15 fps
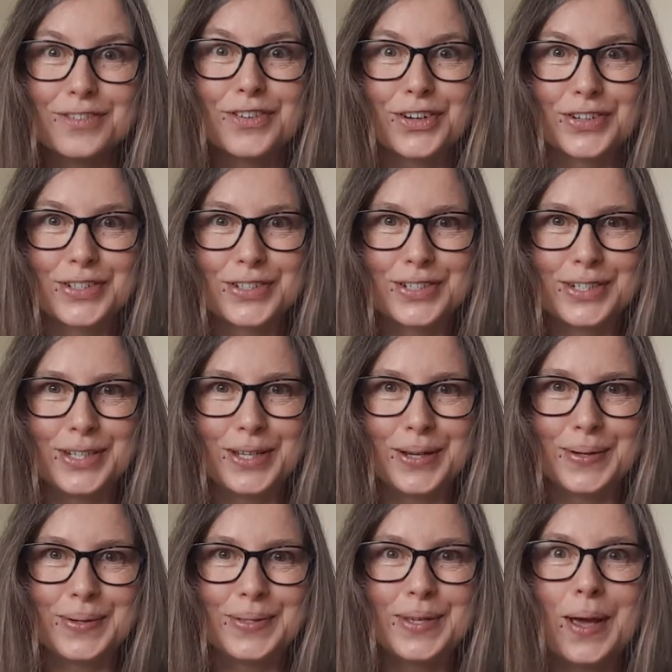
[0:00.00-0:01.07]
for us to
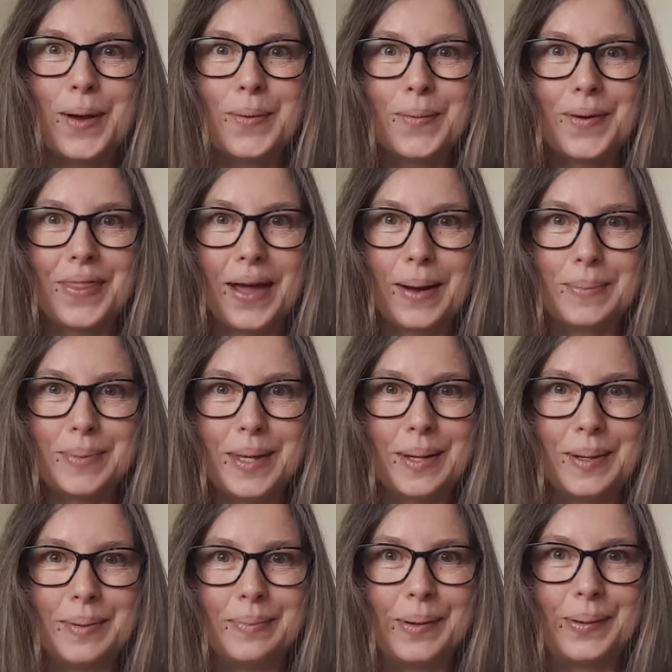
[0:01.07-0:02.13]
use with our
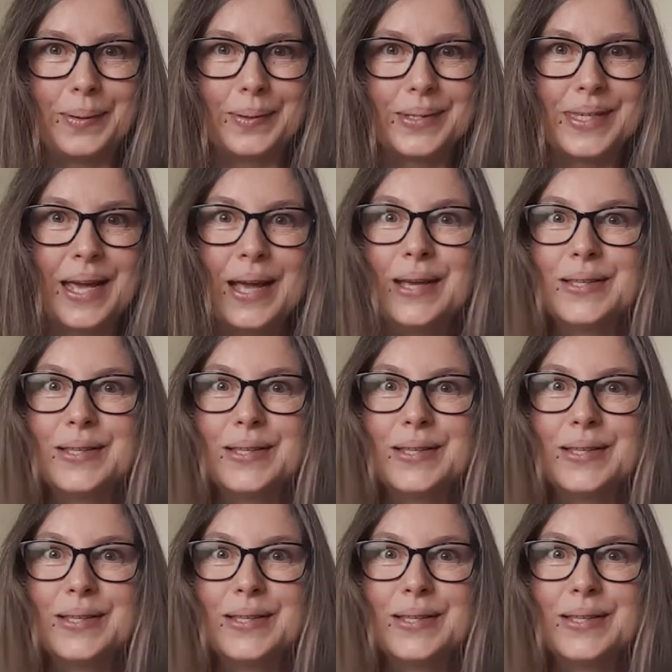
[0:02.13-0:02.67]
pupils.